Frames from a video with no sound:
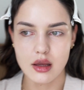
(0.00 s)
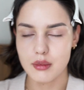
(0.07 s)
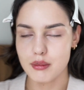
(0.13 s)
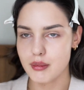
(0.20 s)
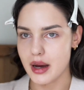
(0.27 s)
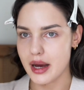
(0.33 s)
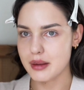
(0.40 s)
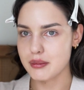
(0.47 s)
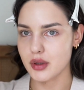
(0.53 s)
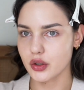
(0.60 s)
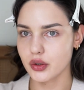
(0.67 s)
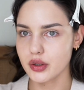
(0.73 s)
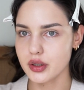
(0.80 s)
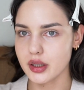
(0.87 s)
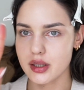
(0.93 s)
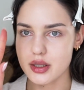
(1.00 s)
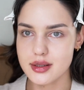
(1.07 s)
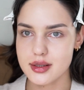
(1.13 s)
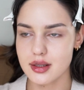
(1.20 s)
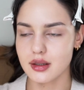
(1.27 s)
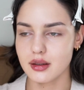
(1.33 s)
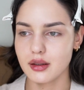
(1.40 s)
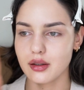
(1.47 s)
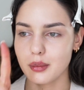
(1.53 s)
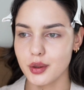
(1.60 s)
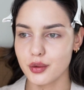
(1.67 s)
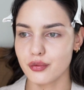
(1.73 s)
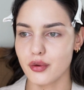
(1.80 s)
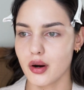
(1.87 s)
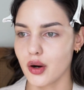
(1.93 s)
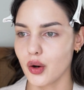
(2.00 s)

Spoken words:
My mirror is a little bit far